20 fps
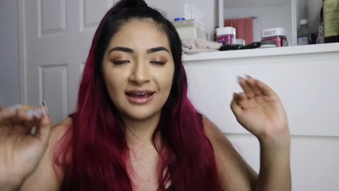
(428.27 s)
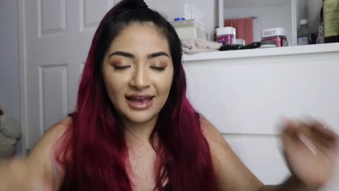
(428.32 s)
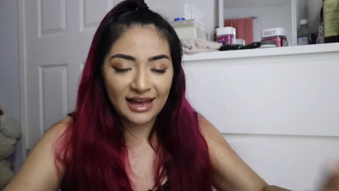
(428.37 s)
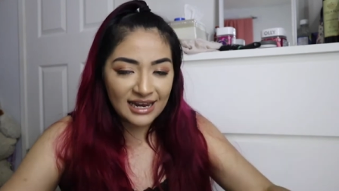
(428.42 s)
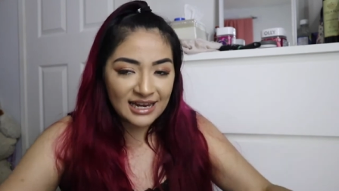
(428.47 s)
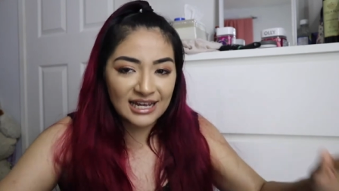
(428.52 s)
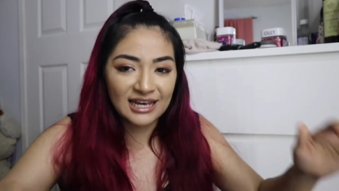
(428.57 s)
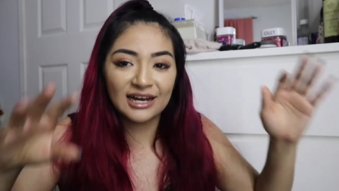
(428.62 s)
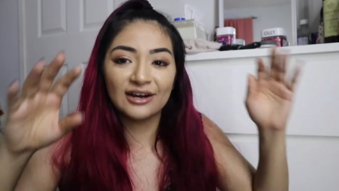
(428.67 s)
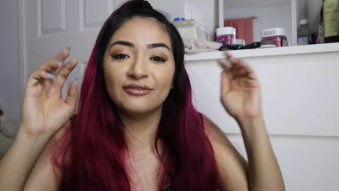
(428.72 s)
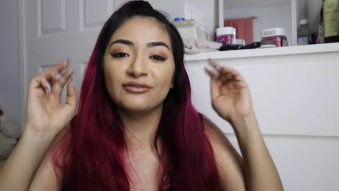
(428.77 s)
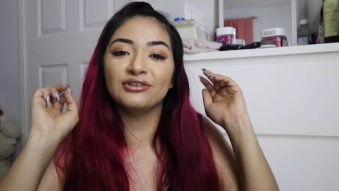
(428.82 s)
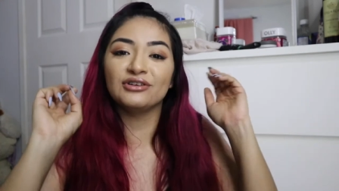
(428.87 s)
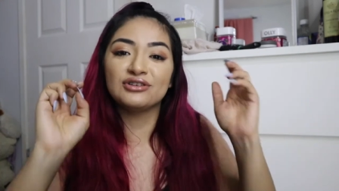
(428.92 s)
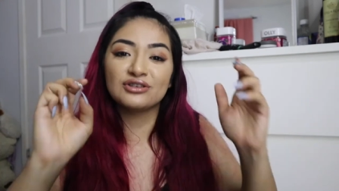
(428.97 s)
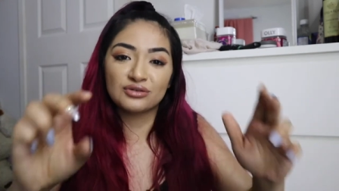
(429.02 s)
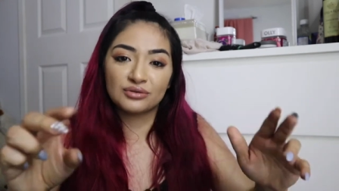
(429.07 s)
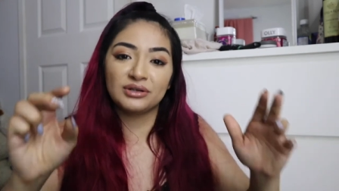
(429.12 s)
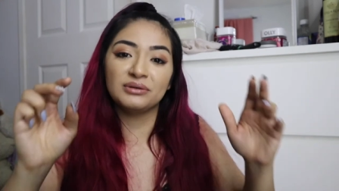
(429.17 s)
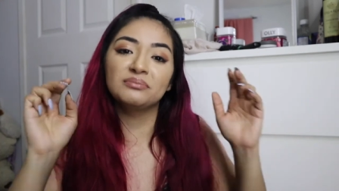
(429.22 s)
any of
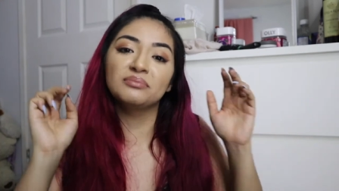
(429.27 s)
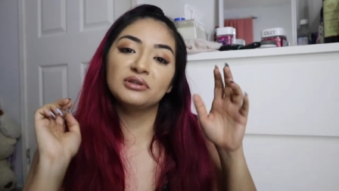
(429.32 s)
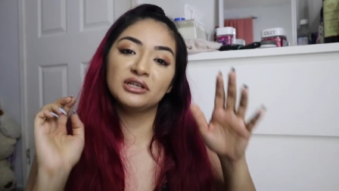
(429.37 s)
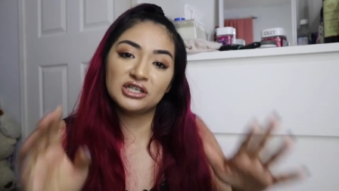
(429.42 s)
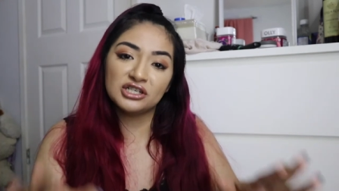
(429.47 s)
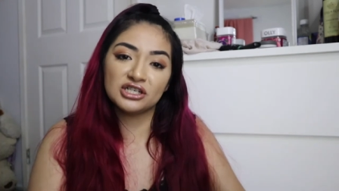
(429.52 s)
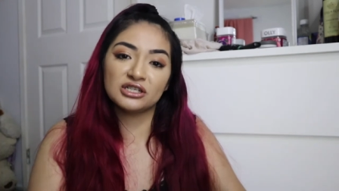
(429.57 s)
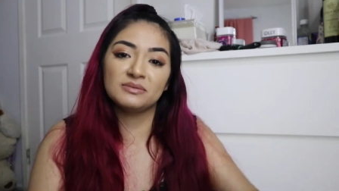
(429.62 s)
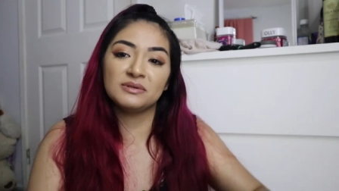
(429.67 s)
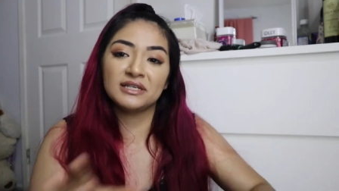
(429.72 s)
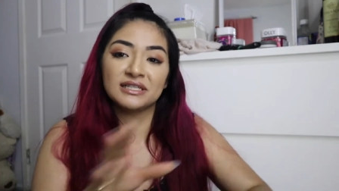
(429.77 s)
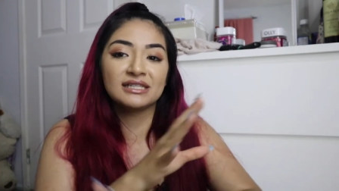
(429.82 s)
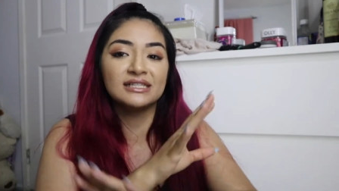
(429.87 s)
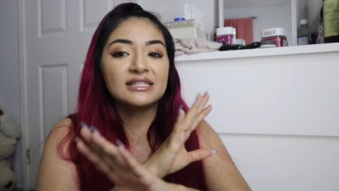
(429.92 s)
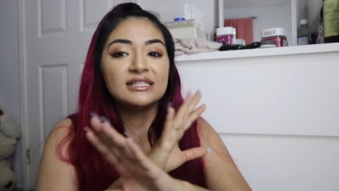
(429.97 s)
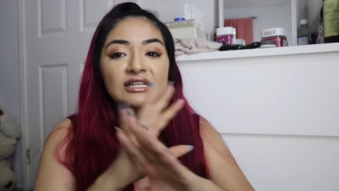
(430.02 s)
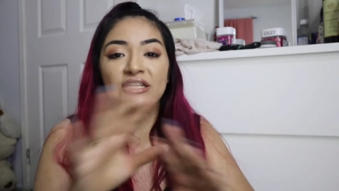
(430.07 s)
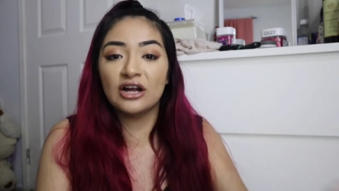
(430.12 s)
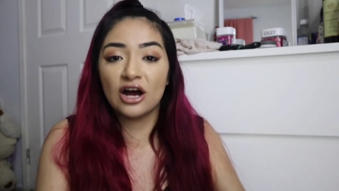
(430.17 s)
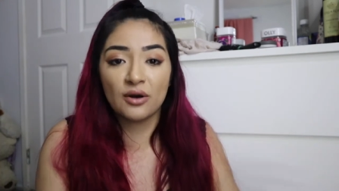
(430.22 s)
these three bleaches because
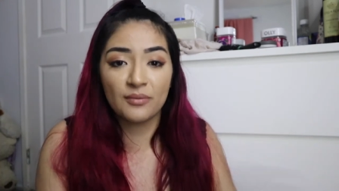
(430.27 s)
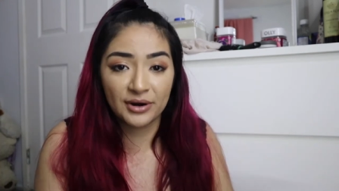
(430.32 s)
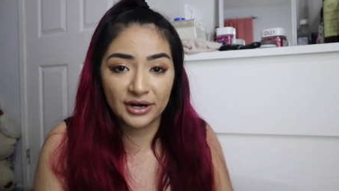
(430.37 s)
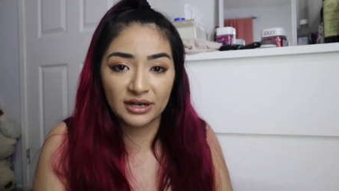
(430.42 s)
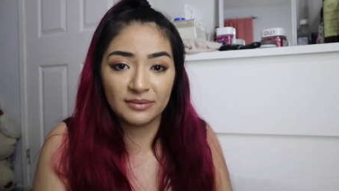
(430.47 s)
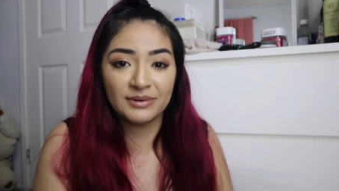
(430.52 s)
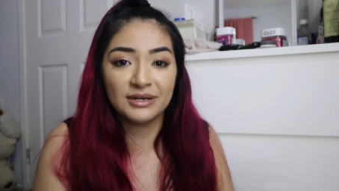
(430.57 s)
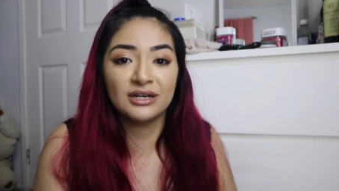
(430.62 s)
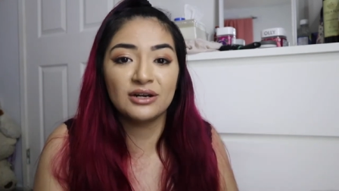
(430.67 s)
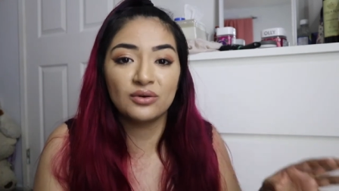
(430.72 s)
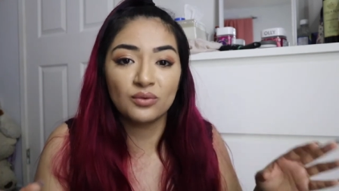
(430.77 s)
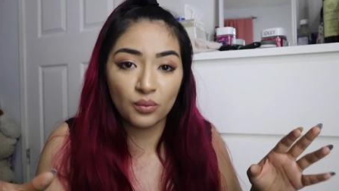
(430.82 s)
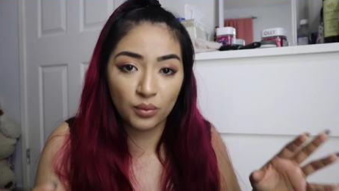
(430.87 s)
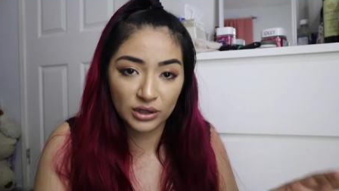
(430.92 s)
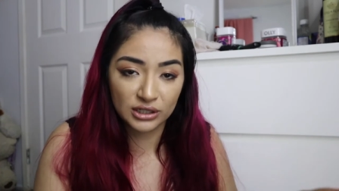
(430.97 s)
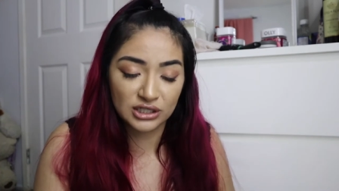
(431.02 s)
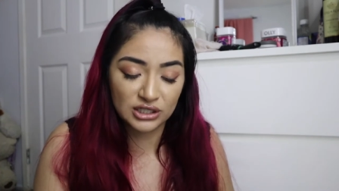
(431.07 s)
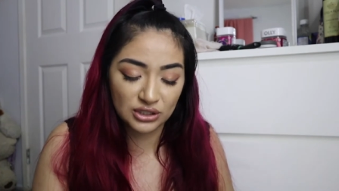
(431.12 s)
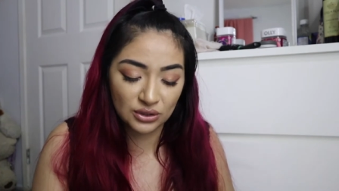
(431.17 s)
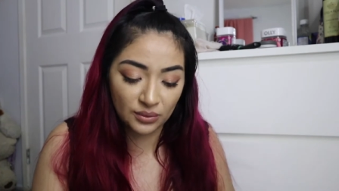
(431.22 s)
it's not recommended
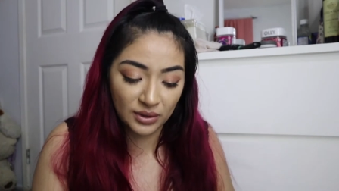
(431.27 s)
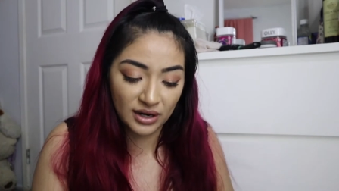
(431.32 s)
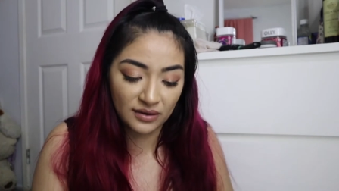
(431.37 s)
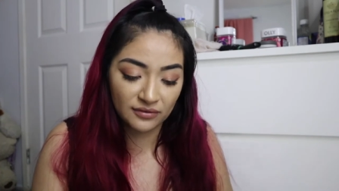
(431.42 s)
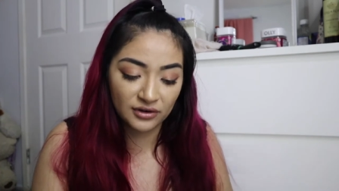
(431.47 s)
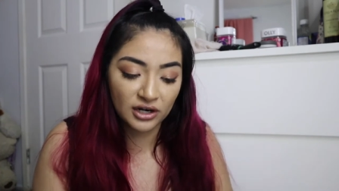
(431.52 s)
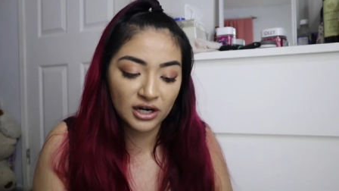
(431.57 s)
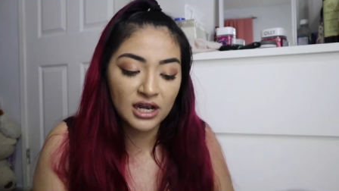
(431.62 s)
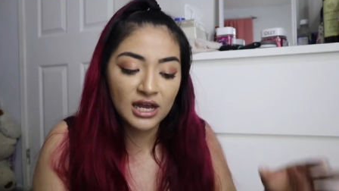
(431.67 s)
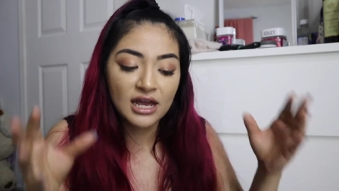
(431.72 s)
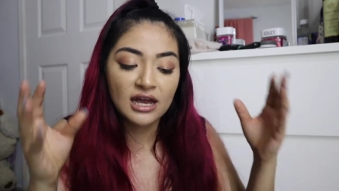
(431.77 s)
whatsoever.